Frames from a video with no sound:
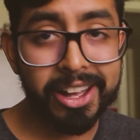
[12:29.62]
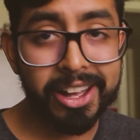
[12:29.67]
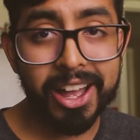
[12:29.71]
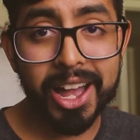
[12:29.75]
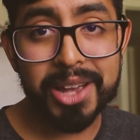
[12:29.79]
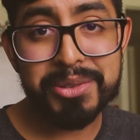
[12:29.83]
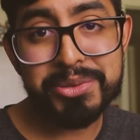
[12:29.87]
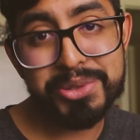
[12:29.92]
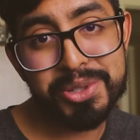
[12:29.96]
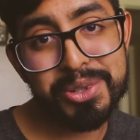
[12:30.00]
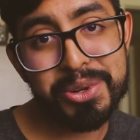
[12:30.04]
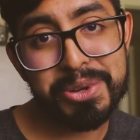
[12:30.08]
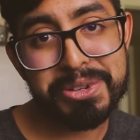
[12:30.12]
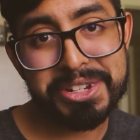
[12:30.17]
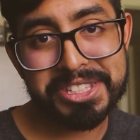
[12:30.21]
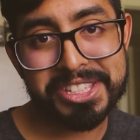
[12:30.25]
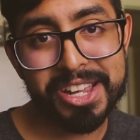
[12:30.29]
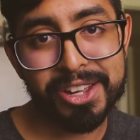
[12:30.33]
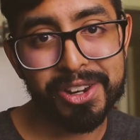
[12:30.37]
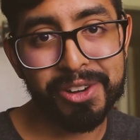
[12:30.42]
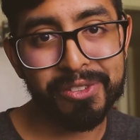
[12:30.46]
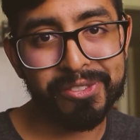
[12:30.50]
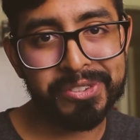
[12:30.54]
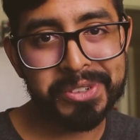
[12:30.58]
I'm so
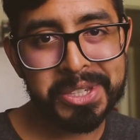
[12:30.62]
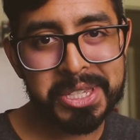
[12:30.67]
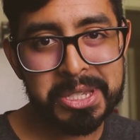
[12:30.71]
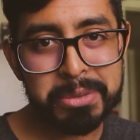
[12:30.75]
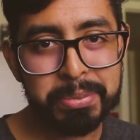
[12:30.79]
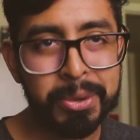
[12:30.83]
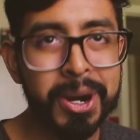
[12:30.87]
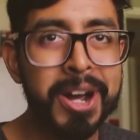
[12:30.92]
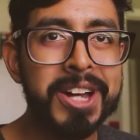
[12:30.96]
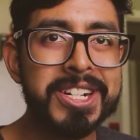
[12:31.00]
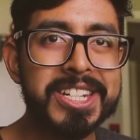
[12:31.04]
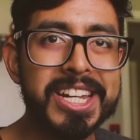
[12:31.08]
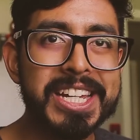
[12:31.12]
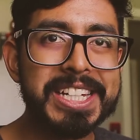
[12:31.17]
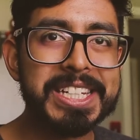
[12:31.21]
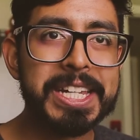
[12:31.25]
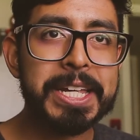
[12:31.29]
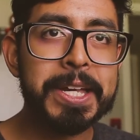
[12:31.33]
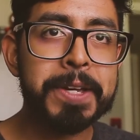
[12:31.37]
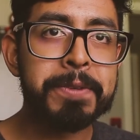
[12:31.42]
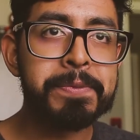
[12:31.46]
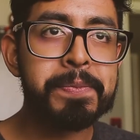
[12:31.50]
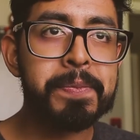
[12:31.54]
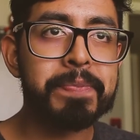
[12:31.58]
excited for this project.
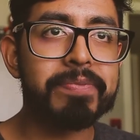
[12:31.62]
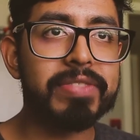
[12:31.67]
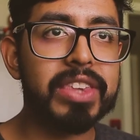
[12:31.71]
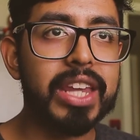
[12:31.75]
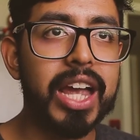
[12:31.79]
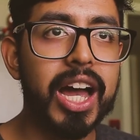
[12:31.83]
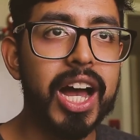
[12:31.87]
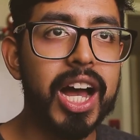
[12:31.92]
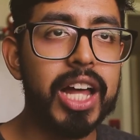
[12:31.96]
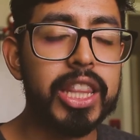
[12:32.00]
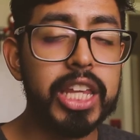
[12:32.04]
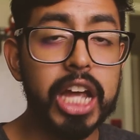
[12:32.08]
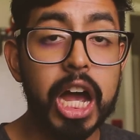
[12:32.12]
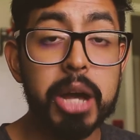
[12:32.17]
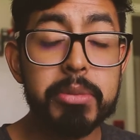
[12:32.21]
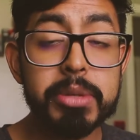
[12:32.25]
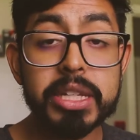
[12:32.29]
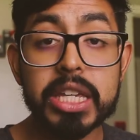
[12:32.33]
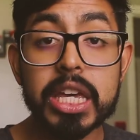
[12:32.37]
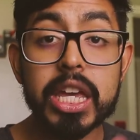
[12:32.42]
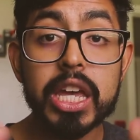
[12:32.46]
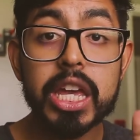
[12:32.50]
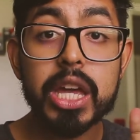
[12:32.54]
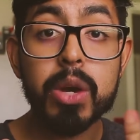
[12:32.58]
Uh, the
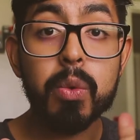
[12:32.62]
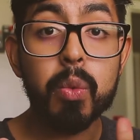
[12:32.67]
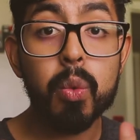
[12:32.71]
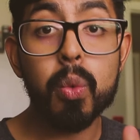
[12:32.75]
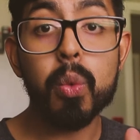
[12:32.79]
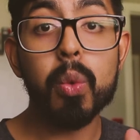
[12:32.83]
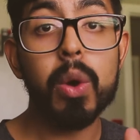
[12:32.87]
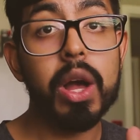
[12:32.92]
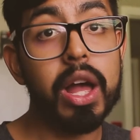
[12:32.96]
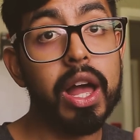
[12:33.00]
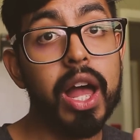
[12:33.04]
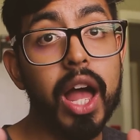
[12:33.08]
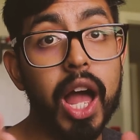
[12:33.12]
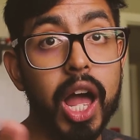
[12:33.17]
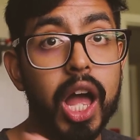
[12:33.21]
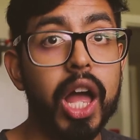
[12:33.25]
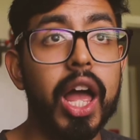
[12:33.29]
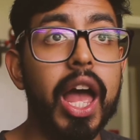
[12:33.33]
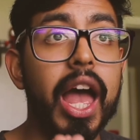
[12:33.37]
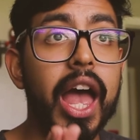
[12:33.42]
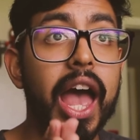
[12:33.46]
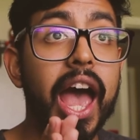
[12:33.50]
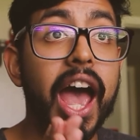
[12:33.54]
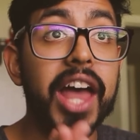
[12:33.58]
comic
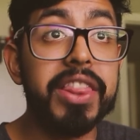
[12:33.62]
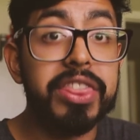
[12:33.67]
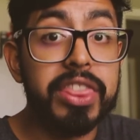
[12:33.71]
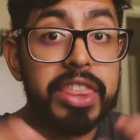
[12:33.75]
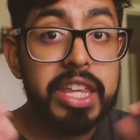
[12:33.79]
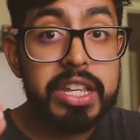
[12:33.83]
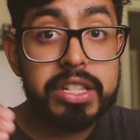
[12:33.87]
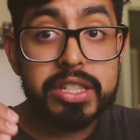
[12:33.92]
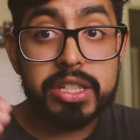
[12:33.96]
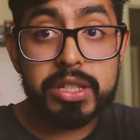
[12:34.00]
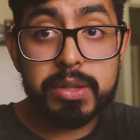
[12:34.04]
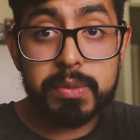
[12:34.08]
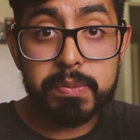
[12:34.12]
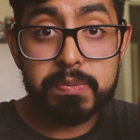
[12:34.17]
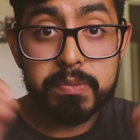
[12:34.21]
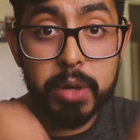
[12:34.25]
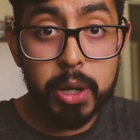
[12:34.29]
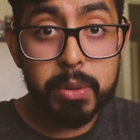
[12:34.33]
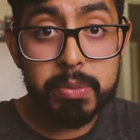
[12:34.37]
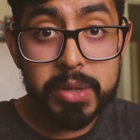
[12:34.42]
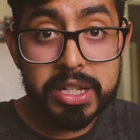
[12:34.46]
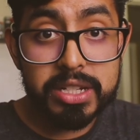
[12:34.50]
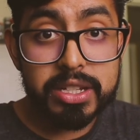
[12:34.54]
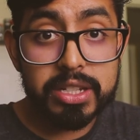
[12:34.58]
this
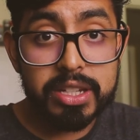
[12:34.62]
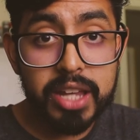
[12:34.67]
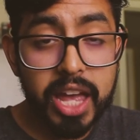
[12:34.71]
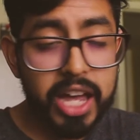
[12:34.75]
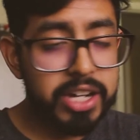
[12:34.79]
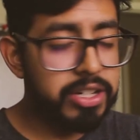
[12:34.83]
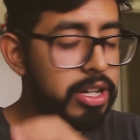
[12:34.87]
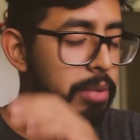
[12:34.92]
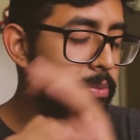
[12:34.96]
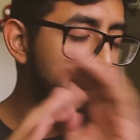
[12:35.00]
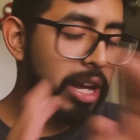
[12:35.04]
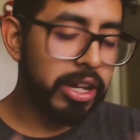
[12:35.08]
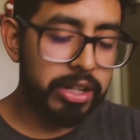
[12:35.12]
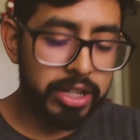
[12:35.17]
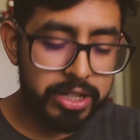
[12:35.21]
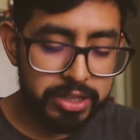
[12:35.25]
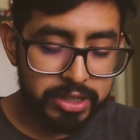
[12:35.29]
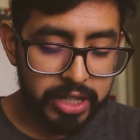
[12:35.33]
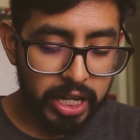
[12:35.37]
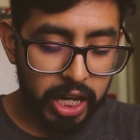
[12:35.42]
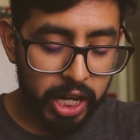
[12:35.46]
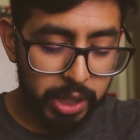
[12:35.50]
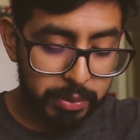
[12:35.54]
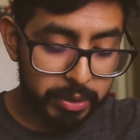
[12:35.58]
moment, actually I'm not gonna
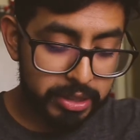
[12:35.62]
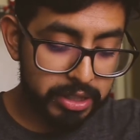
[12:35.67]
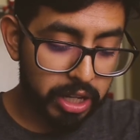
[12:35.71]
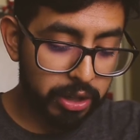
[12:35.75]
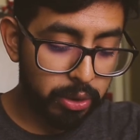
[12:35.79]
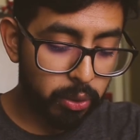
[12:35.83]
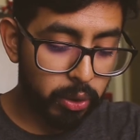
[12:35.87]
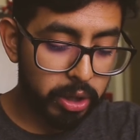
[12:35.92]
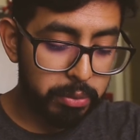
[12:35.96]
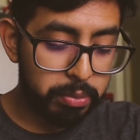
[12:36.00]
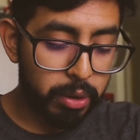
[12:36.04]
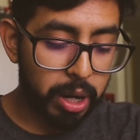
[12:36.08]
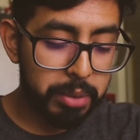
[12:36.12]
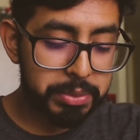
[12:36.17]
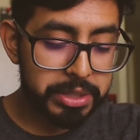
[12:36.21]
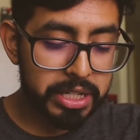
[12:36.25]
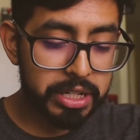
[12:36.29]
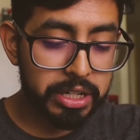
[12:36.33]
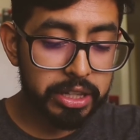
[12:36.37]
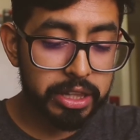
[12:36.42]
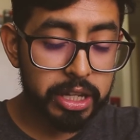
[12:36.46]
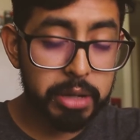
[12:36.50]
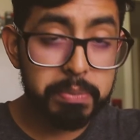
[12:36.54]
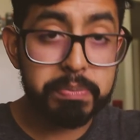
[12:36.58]
say it because I don't wanna promise
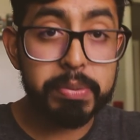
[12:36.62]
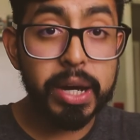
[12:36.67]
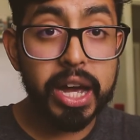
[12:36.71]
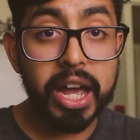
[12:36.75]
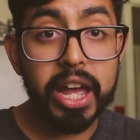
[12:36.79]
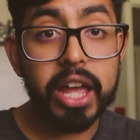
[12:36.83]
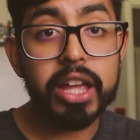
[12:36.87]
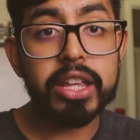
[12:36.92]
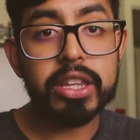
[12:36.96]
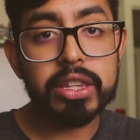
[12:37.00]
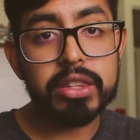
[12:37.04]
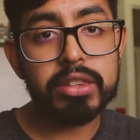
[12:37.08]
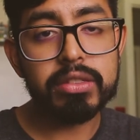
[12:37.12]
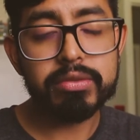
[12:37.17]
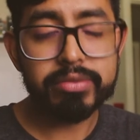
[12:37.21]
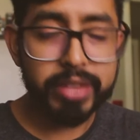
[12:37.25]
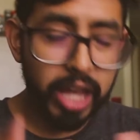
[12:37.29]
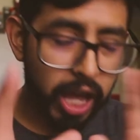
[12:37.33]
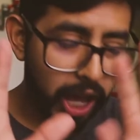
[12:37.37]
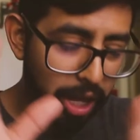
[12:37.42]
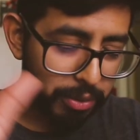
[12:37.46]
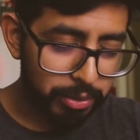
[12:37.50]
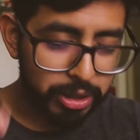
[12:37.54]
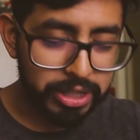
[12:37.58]
anything, but
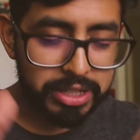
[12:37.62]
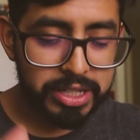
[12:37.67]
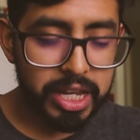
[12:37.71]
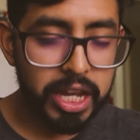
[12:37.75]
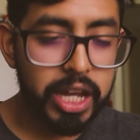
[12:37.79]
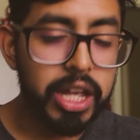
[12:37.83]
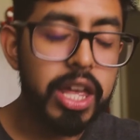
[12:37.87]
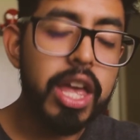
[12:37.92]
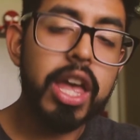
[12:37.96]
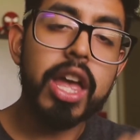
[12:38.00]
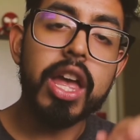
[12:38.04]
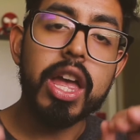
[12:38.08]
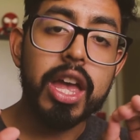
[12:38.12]
now nah, I'm gonna say it.